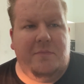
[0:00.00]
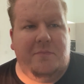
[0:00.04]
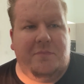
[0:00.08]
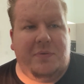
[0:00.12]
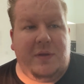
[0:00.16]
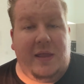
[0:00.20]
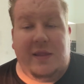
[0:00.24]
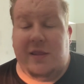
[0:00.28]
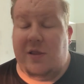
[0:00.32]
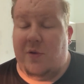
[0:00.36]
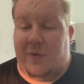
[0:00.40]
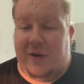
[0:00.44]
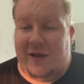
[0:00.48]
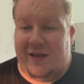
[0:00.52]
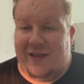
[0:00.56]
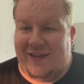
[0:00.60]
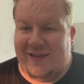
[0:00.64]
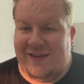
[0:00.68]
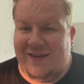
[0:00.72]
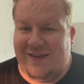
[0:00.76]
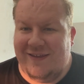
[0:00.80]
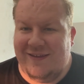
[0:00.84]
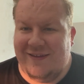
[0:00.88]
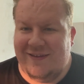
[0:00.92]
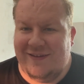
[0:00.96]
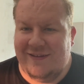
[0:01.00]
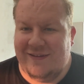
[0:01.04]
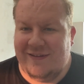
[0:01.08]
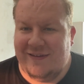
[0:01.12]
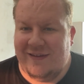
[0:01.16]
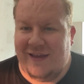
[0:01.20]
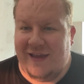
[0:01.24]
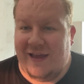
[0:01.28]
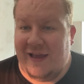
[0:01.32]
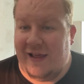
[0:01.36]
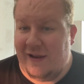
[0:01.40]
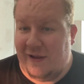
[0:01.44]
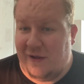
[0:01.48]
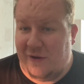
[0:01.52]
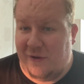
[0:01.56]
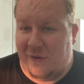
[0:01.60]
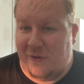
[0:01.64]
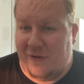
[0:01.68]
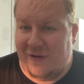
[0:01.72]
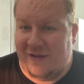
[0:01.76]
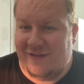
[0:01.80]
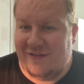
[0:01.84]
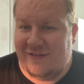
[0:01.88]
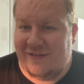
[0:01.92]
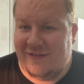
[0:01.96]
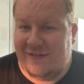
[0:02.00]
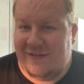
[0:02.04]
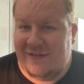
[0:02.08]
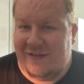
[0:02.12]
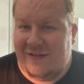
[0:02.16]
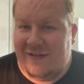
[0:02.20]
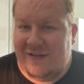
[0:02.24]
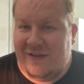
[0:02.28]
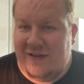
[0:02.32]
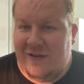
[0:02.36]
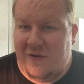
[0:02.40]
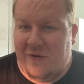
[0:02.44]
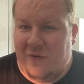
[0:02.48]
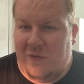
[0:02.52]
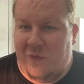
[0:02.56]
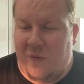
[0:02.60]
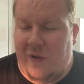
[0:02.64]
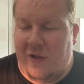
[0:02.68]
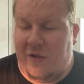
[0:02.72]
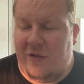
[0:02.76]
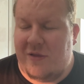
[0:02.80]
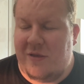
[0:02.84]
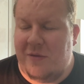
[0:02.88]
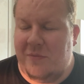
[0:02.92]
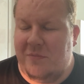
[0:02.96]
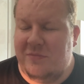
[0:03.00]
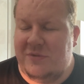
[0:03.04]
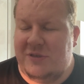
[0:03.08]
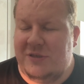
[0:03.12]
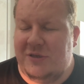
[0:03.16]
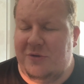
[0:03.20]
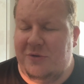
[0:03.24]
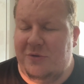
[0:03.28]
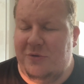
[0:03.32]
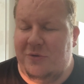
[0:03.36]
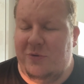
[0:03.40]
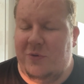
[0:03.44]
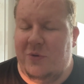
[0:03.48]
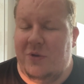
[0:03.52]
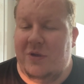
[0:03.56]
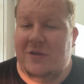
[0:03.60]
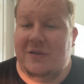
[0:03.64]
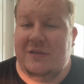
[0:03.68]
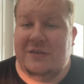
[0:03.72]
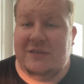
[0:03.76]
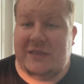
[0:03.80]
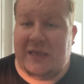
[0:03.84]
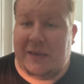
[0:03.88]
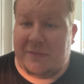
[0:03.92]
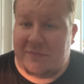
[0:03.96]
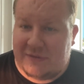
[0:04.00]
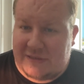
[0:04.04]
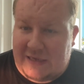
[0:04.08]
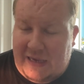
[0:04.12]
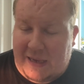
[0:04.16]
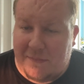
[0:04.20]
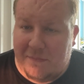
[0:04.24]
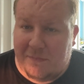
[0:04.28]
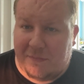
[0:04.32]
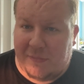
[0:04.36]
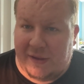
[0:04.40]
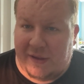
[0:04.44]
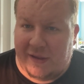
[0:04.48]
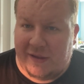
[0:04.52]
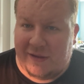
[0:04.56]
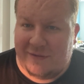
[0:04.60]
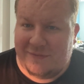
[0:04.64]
But anyway, hello. Welcome to September.